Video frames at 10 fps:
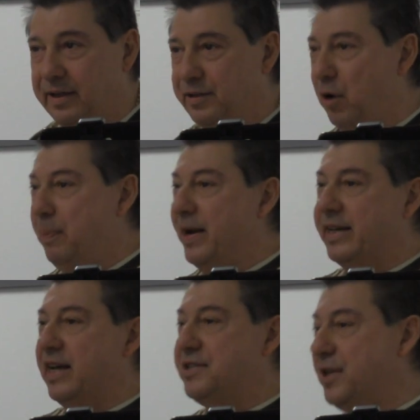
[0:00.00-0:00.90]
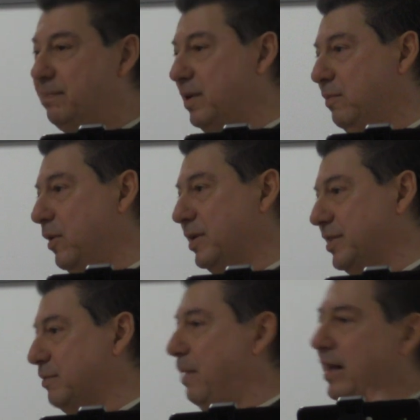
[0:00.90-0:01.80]
Nobody gets up in the morning
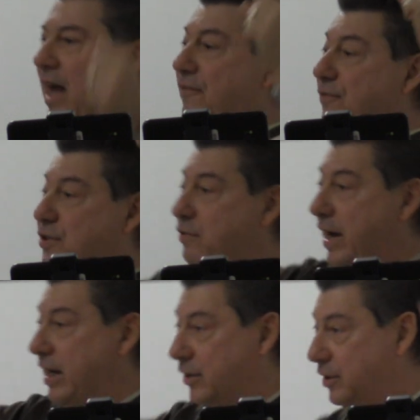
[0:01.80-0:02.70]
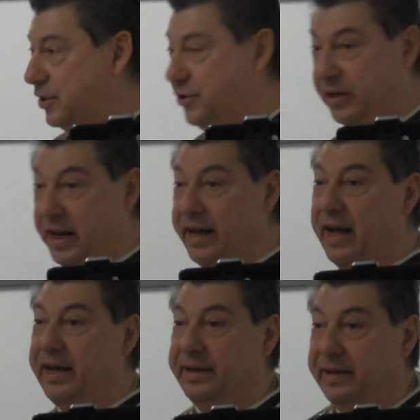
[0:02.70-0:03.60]
and says, my life is great, I'm going to join
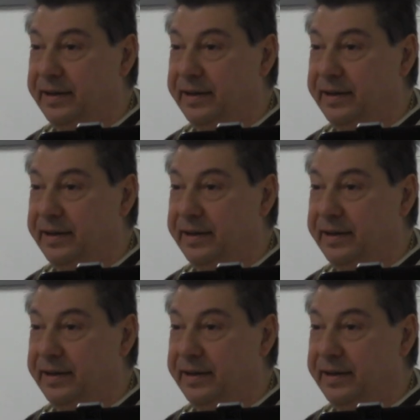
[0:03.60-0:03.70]
AA.